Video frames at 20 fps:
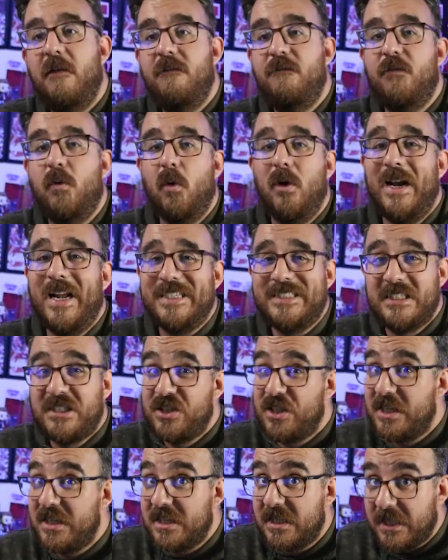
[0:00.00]
for
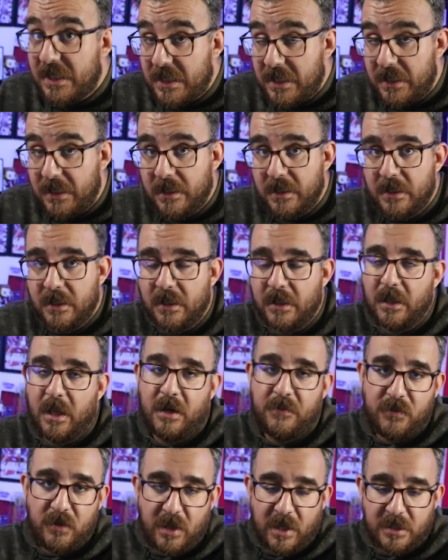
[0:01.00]
SGC. A lot
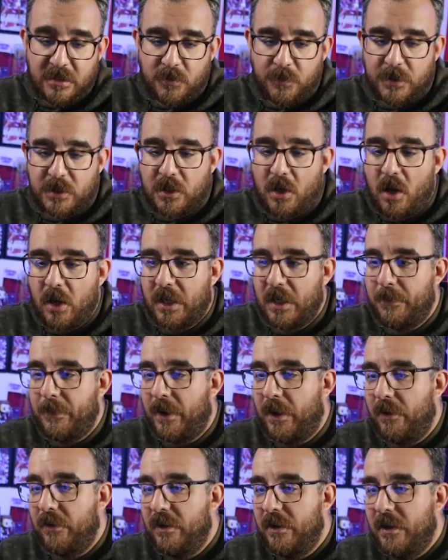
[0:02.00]
of you guys have been talking
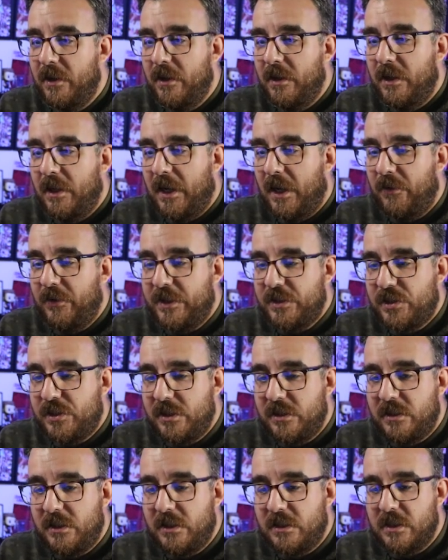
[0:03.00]
about how
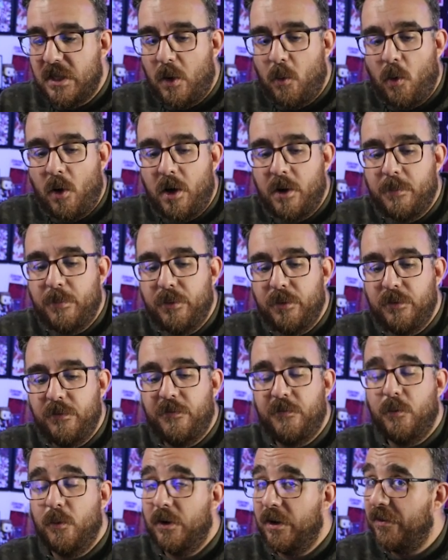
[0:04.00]
SGC is not
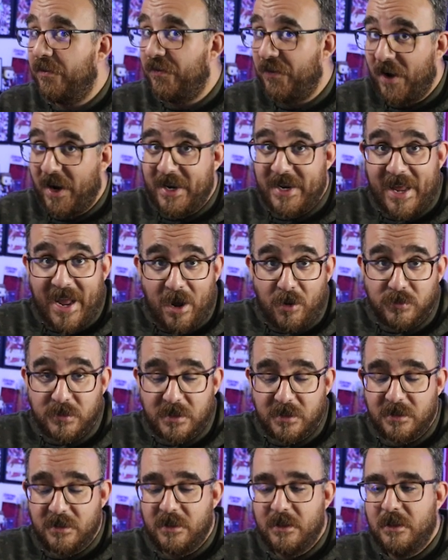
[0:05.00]
waterproof. We're going to find out.